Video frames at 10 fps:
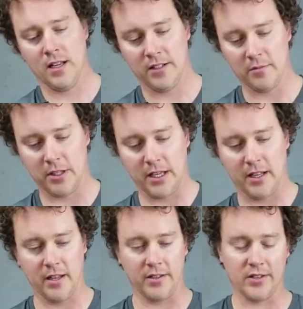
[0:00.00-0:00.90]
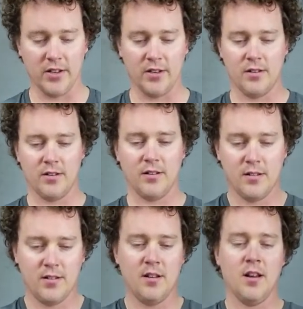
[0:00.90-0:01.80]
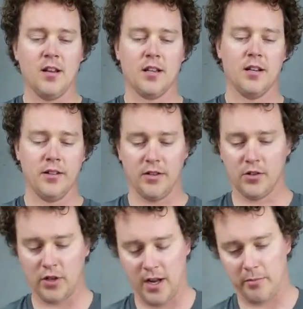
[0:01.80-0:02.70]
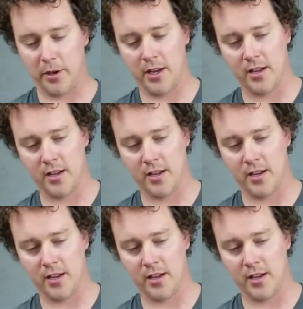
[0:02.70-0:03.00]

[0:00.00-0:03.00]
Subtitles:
something like this, kind of this shape.